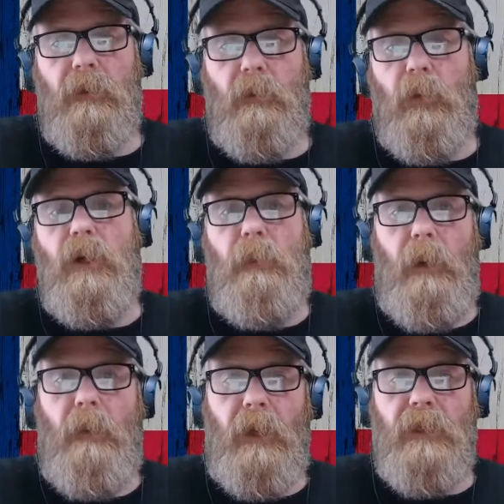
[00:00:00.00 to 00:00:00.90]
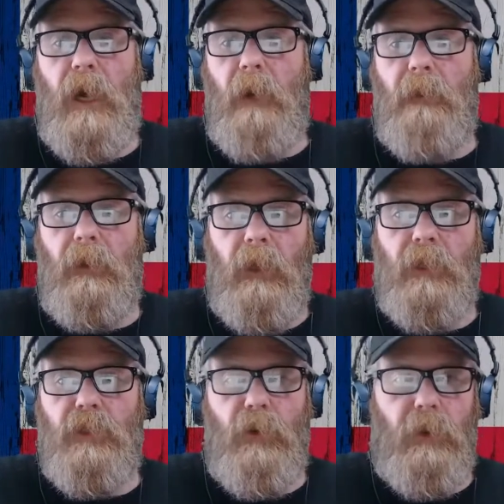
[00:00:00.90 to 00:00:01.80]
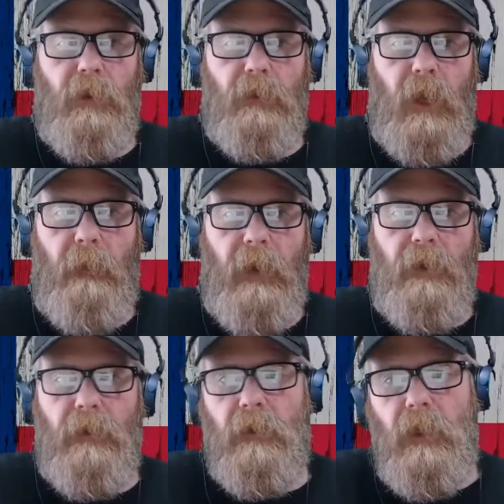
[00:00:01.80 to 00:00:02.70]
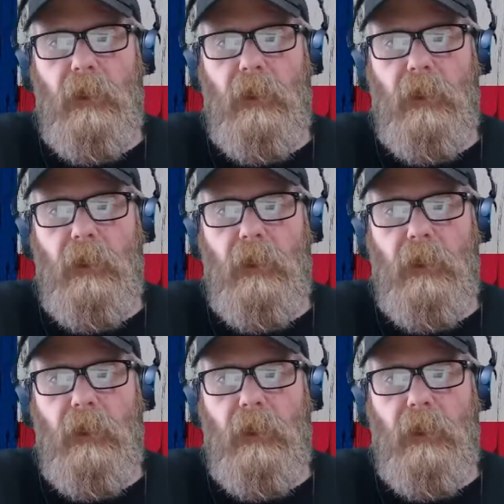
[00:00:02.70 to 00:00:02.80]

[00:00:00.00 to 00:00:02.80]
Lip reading: we'll come up on top a lot stronger, a lot better.